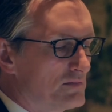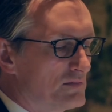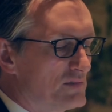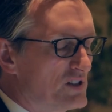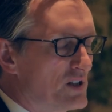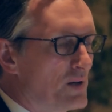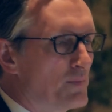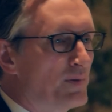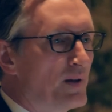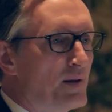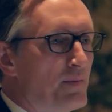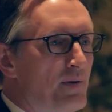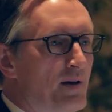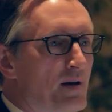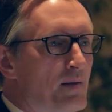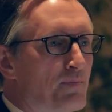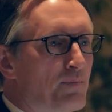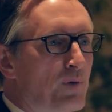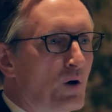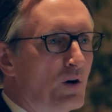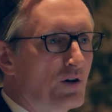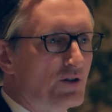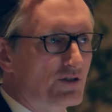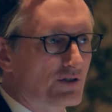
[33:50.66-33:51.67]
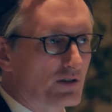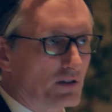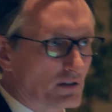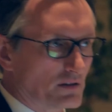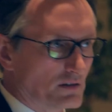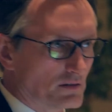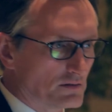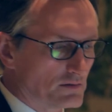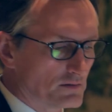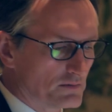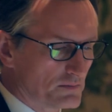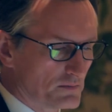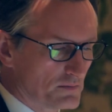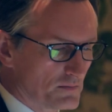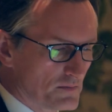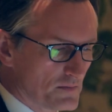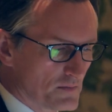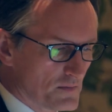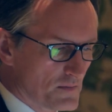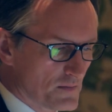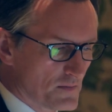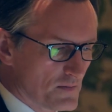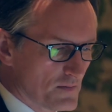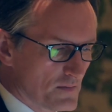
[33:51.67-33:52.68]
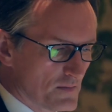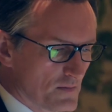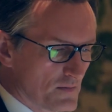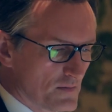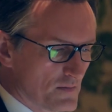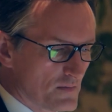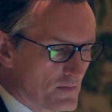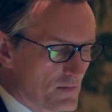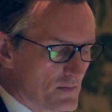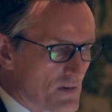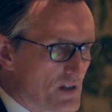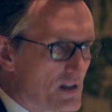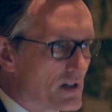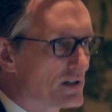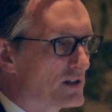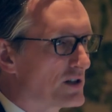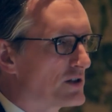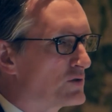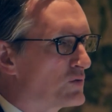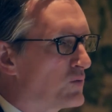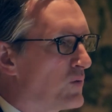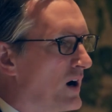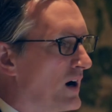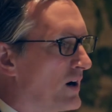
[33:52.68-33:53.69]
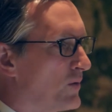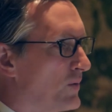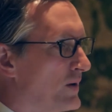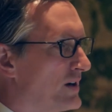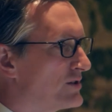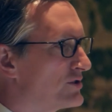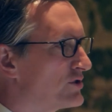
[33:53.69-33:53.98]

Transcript: Simply be a person. This is where we